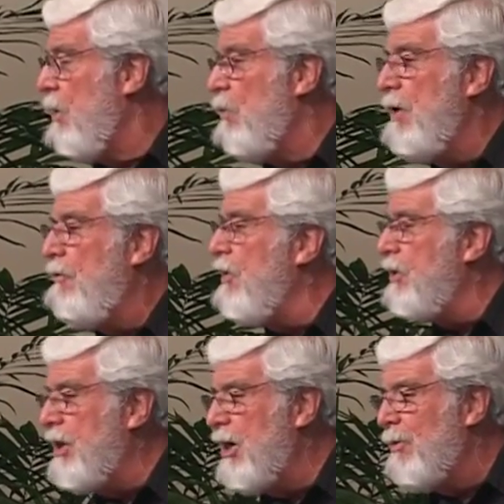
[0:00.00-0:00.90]
we feel
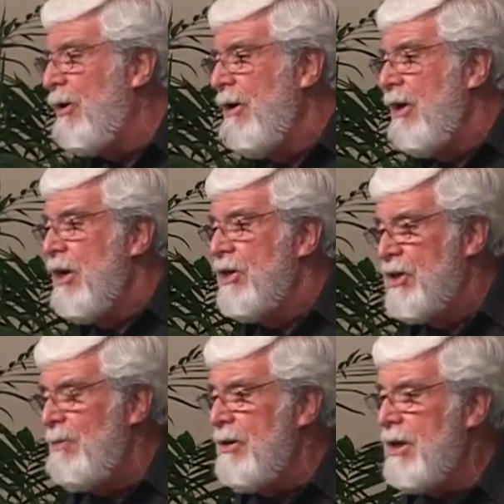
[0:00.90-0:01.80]
terrible.
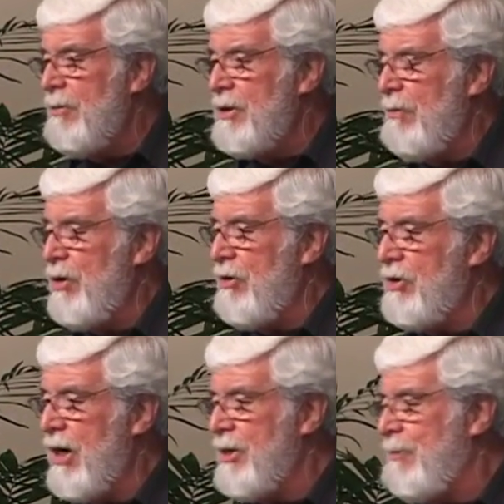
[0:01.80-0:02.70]
Someone comes up to you and
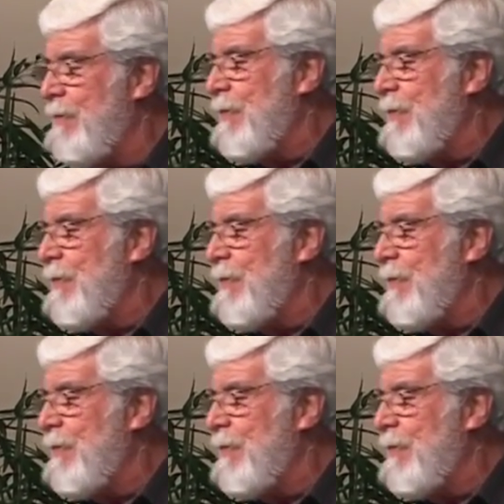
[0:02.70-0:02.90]
says,